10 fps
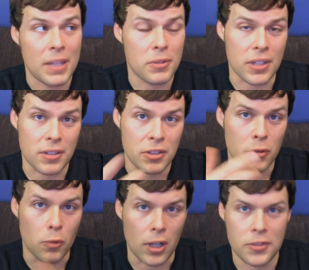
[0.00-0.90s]
that was also
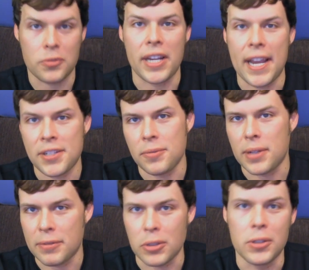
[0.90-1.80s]
Walt's reaction
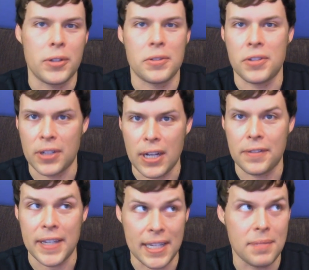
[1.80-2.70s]
whenever hookers took
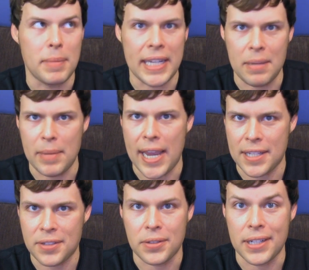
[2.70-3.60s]
off his Mickey
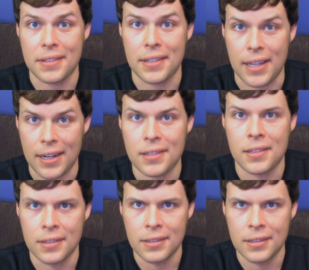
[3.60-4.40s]
mask during sex.